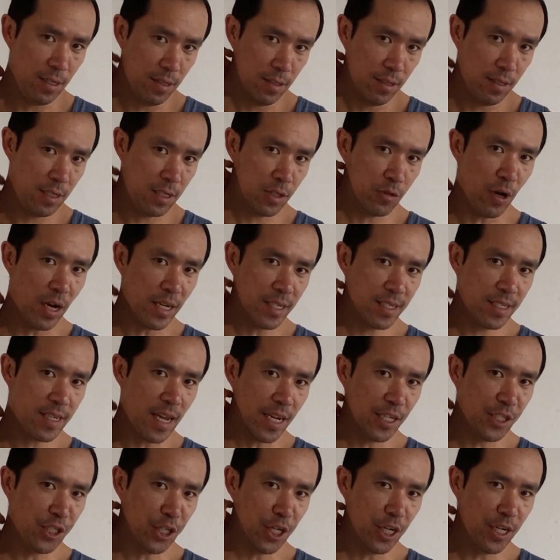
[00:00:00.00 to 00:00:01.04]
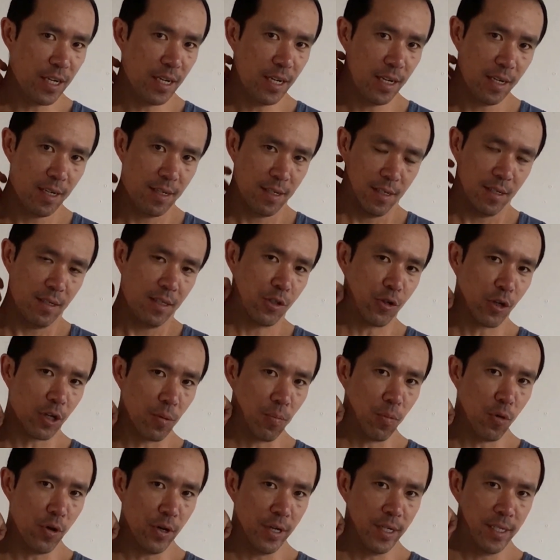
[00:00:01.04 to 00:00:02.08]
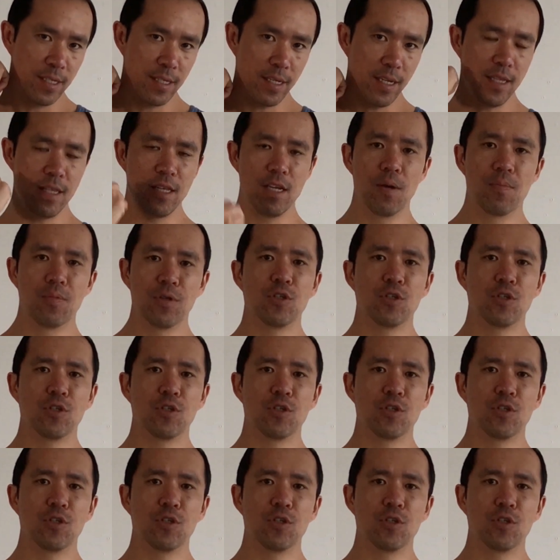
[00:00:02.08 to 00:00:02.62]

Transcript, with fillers: stress, tension, trigger points in the upper